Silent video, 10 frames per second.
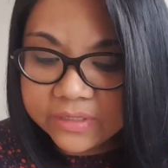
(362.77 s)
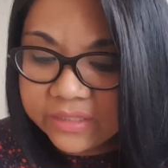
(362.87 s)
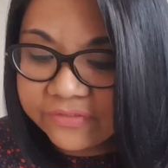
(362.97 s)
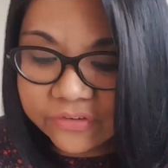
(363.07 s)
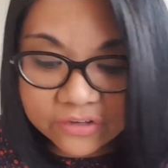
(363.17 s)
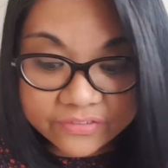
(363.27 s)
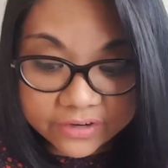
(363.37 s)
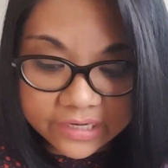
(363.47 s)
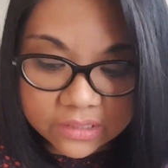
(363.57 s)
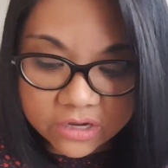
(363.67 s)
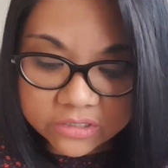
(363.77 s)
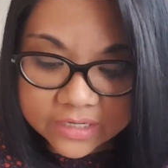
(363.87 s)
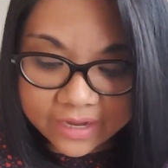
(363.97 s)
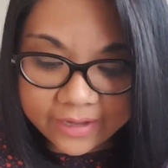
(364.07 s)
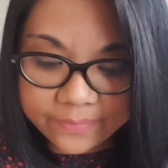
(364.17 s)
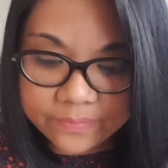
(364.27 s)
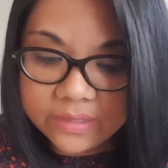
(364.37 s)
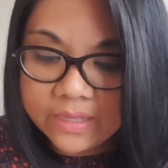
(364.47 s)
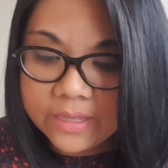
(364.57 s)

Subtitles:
with for a very long time,